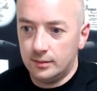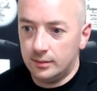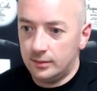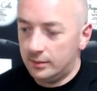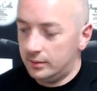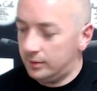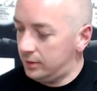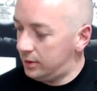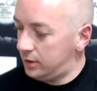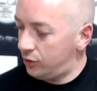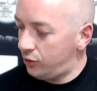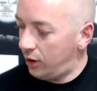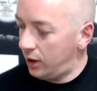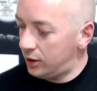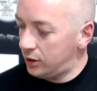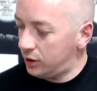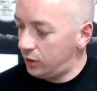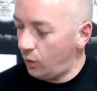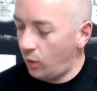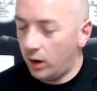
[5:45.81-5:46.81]
stretch
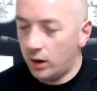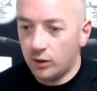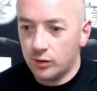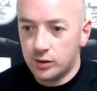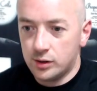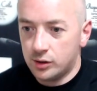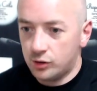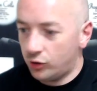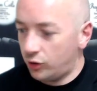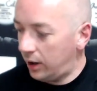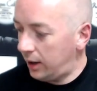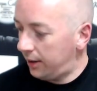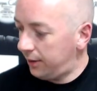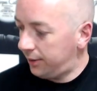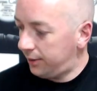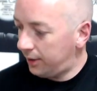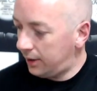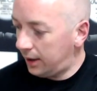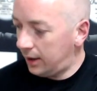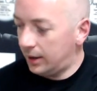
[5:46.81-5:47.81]
the wire straight
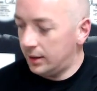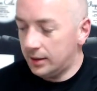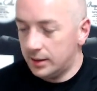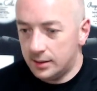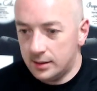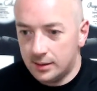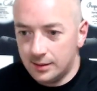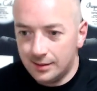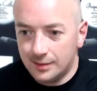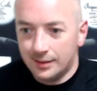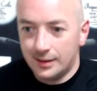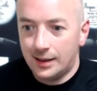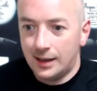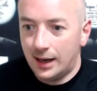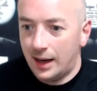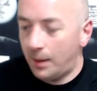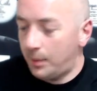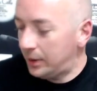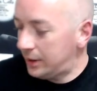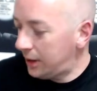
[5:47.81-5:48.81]
and
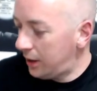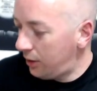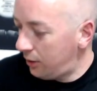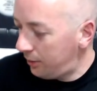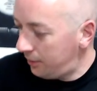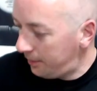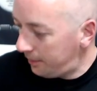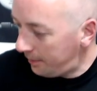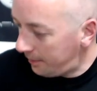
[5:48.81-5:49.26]
clamp it down.